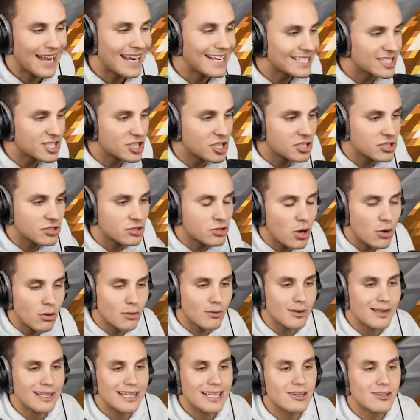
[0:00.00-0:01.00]
That is just so
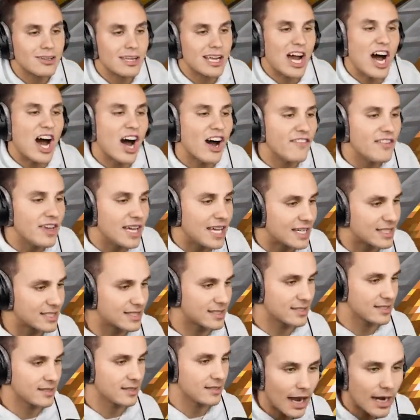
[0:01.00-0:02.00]
clearly
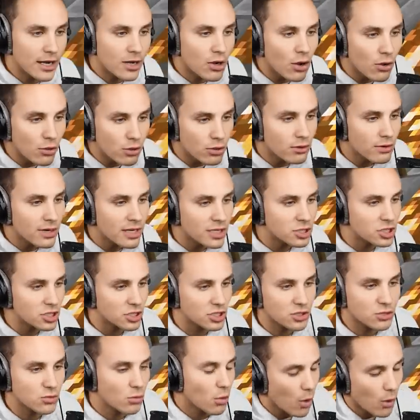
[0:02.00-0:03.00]
obvious. I know you didn't
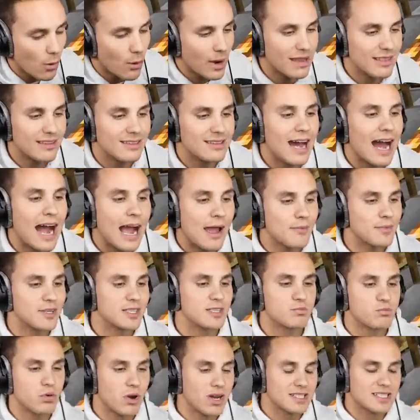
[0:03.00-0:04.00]
just throw away the
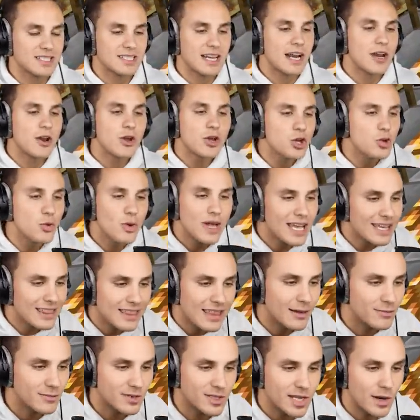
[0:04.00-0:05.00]
diamonds, Preston. I know you hid
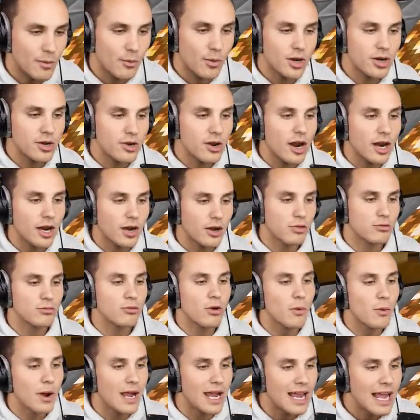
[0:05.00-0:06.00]
them somewhere. You're not gonna
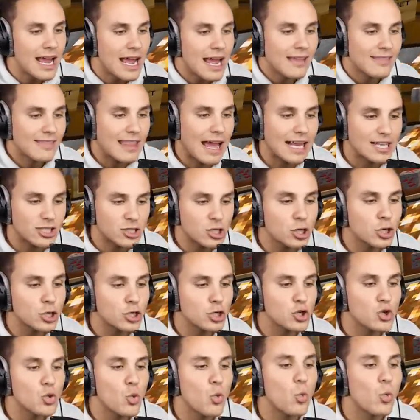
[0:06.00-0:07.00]
throw away. That took
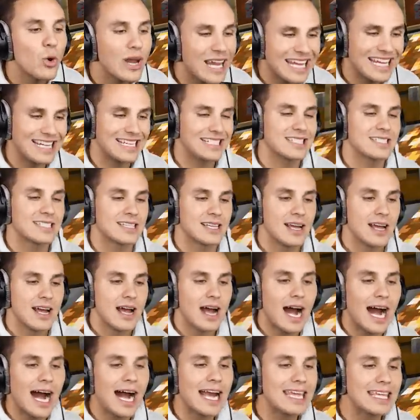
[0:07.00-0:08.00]
you weeks.
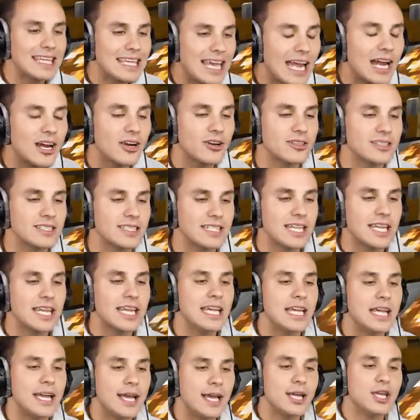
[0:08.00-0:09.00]
I
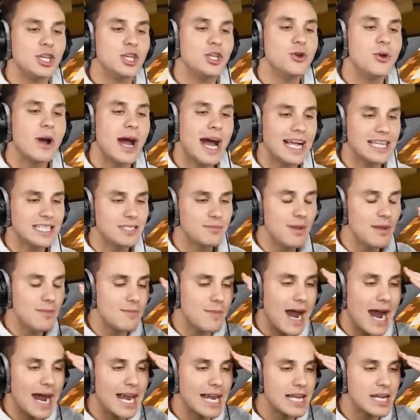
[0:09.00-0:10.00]
guarantee you had to be
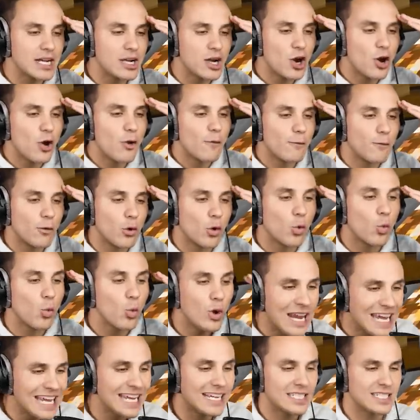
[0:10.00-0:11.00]
mining for
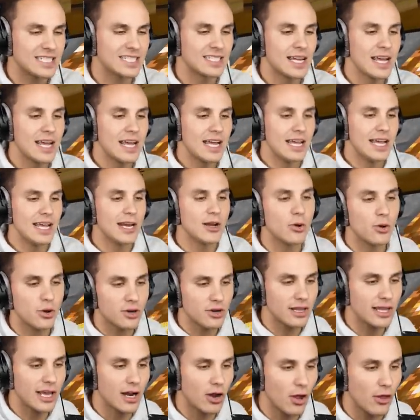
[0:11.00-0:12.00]
weeks in
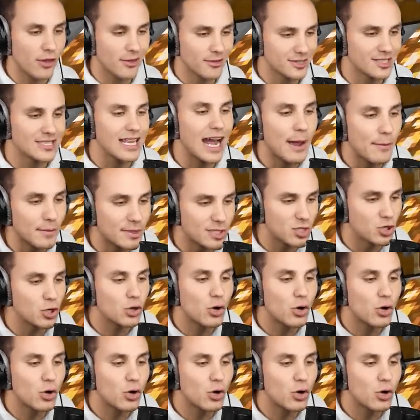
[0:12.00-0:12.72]
order to get all those diamonds.